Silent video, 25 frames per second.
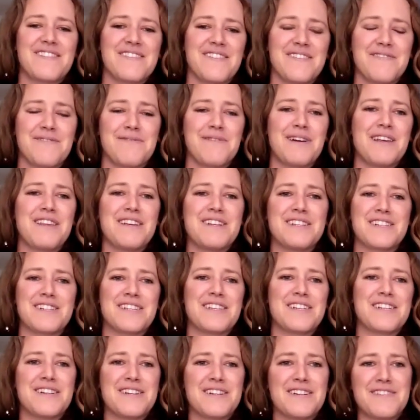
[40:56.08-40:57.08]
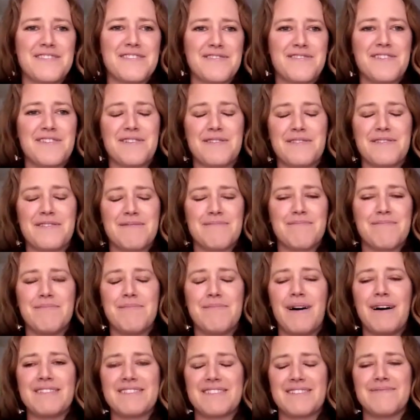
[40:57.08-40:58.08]
with each other for
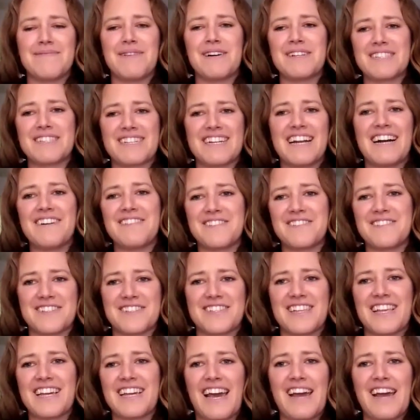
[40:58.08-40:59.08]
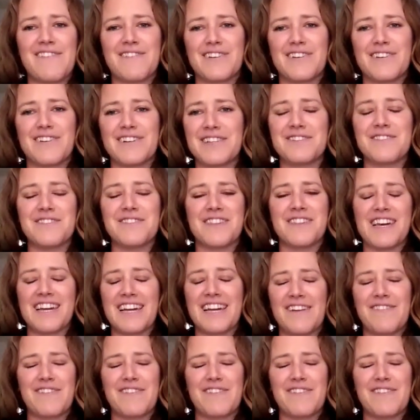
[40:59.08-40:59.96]
months and months now, just like every little thing,